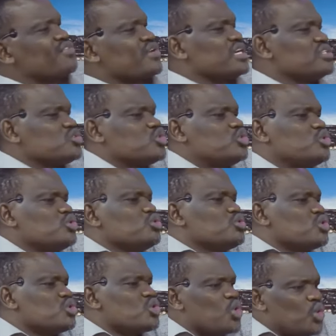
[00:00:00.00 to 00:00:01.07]
Friends do you
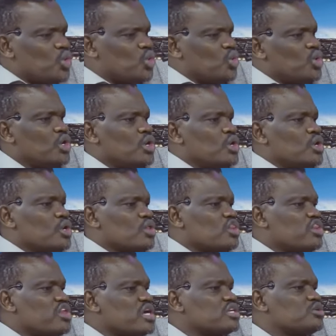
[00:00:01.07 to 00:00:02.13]
know
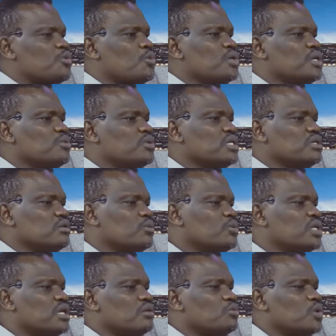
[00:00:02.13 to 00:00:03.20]
that we
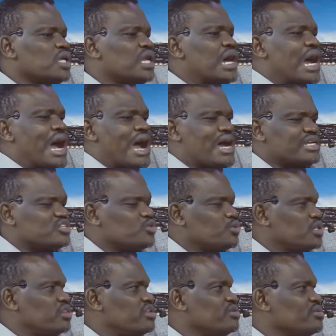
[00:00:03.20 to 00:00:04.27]
will hurt
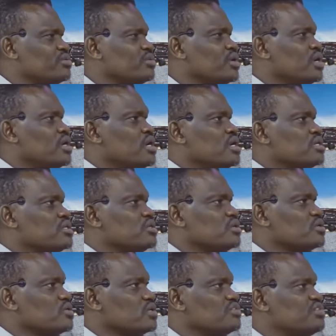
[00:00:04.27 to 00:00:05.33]
with you? You
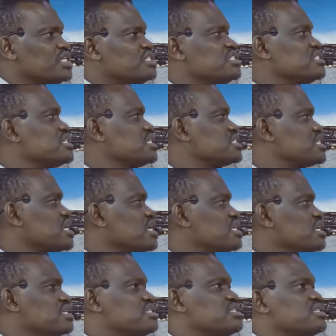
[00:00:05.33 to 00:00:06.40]
know, even Jesus said
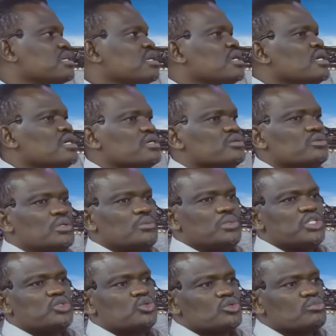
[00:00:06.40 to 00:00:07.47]
that we
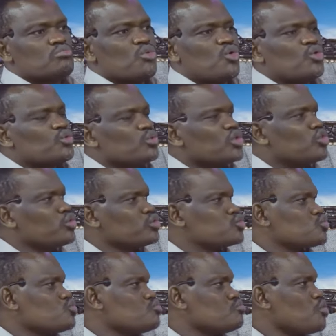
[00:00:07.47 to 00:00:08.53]
should mourn with those
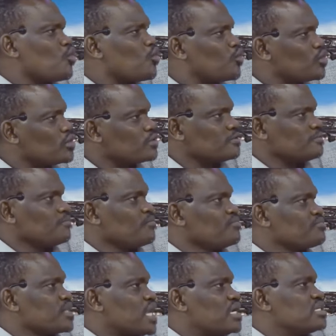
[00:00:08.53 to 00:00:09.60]
who mourn,
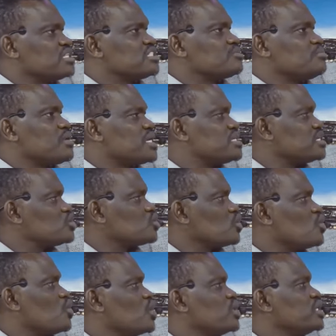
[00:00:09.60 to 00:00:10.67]
that it's better to
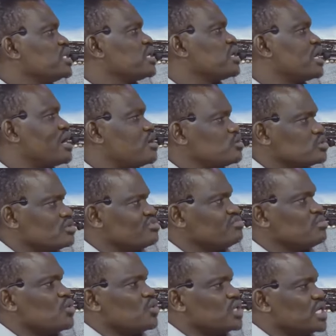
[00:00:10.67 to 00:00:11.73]
go in the house of
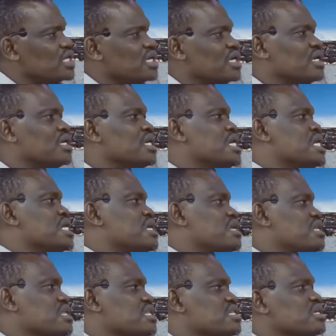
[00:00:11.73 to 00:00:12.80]
mourning
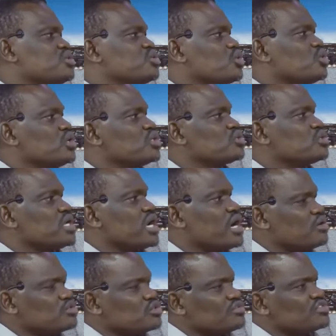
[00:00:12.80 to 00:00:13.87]
rather than to go into the
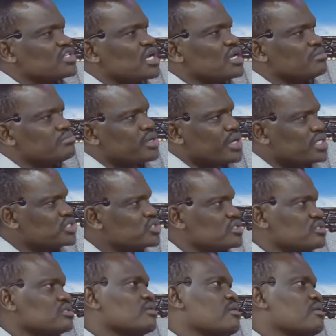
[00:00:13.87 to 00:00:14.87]
house of celebration.